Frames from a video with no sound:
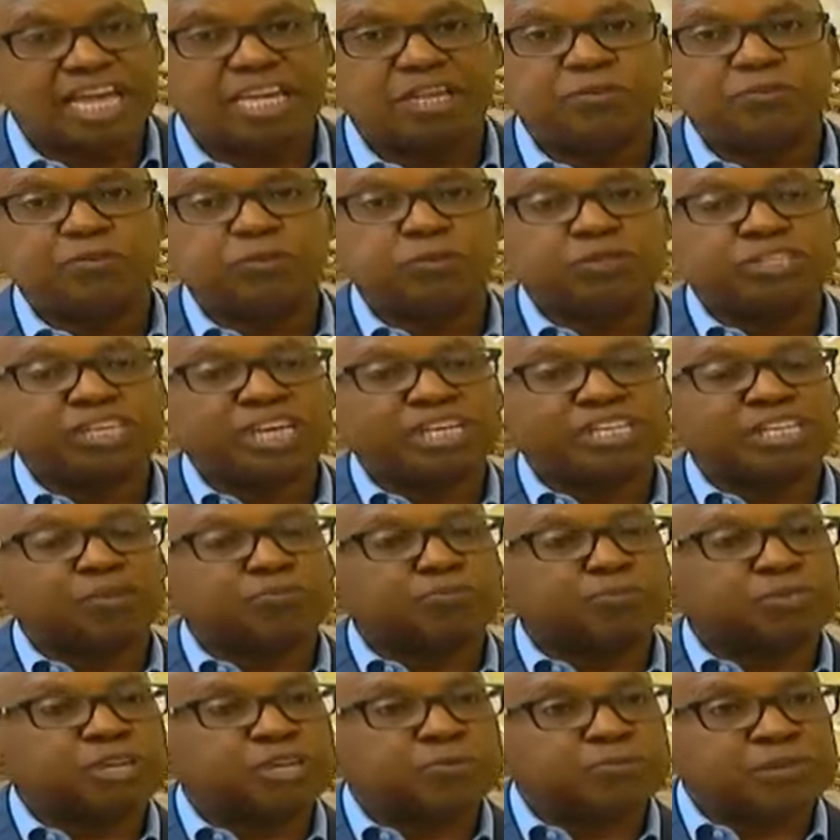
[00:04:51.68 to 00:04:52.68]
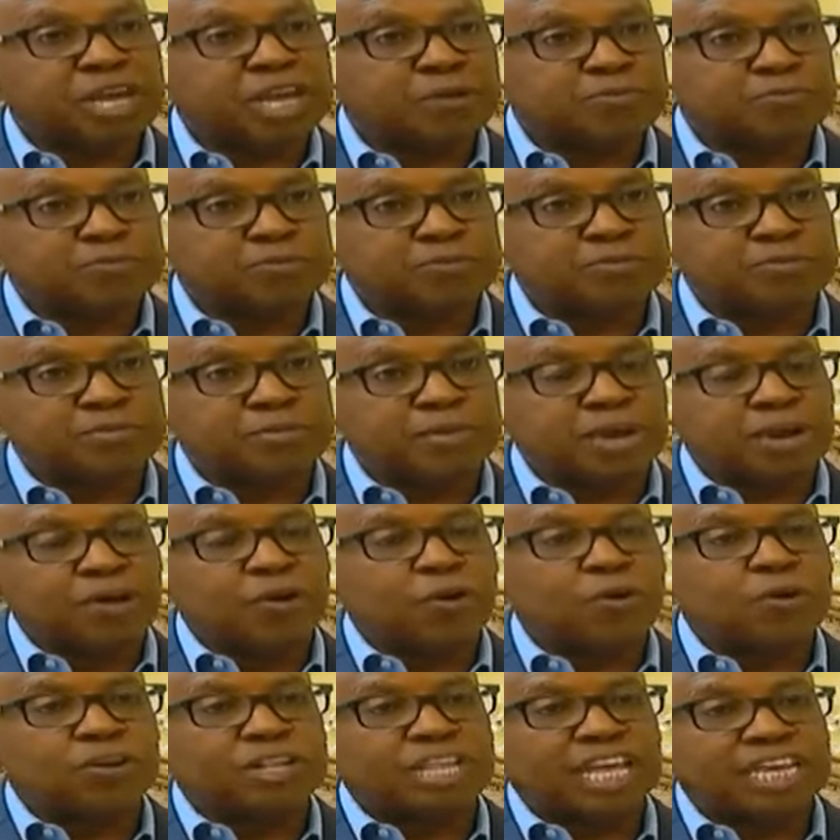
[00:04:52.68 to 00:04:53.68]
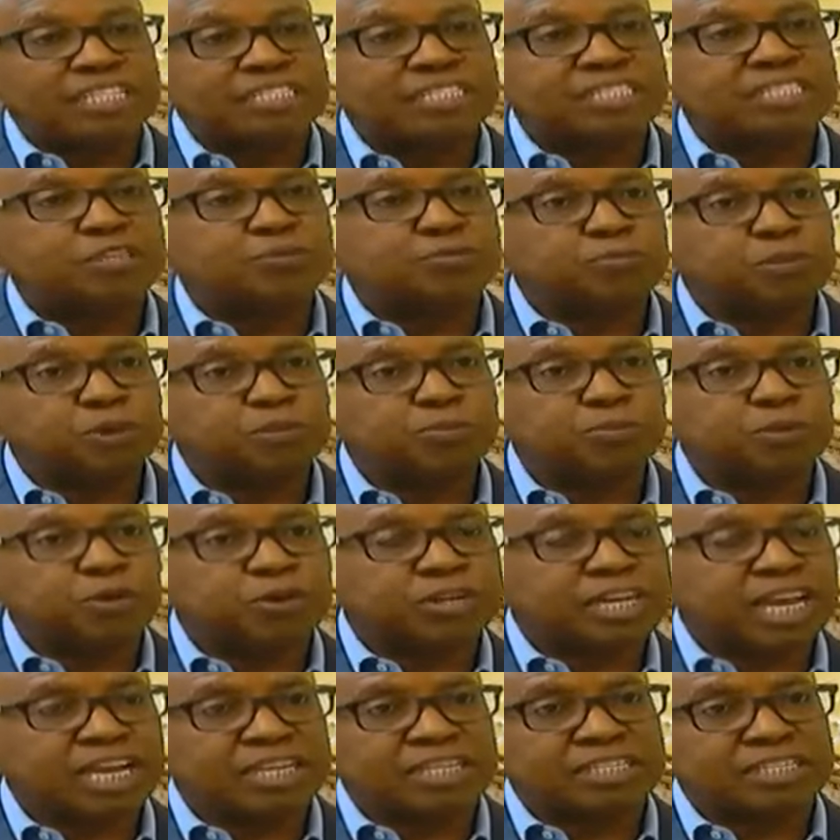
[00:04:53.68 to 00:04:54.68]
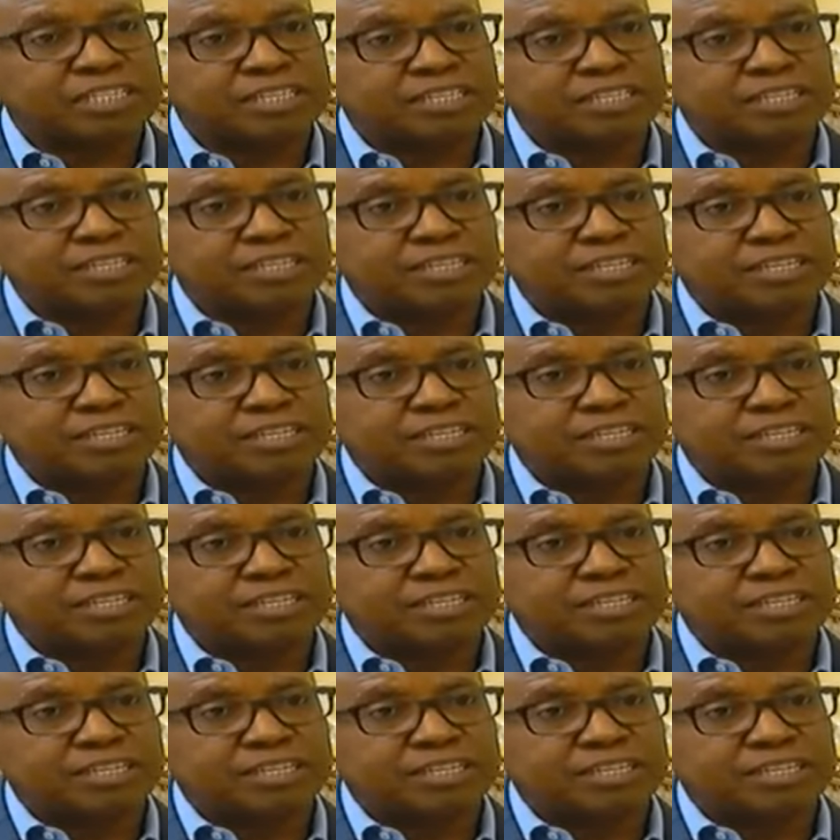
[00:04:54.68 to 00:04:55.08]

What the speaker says: And if you check the premium on that simple product